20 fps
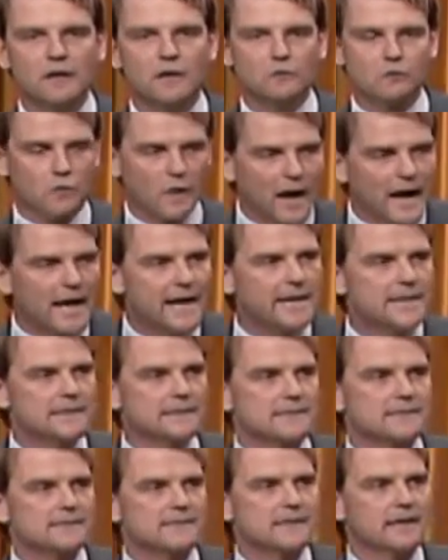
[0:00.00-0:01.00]

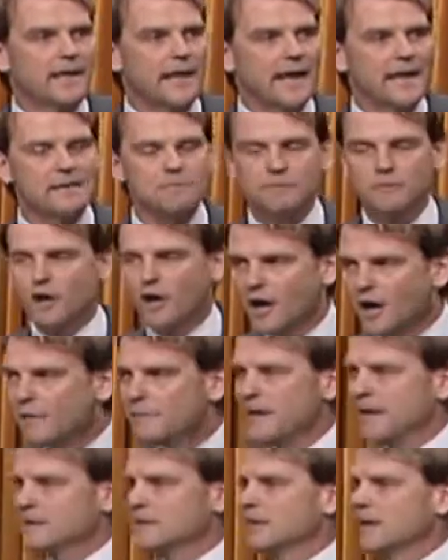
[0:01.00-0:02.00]
rise and
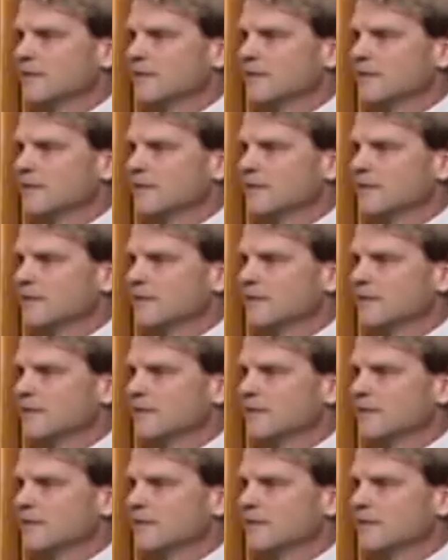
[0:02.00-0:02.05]
comment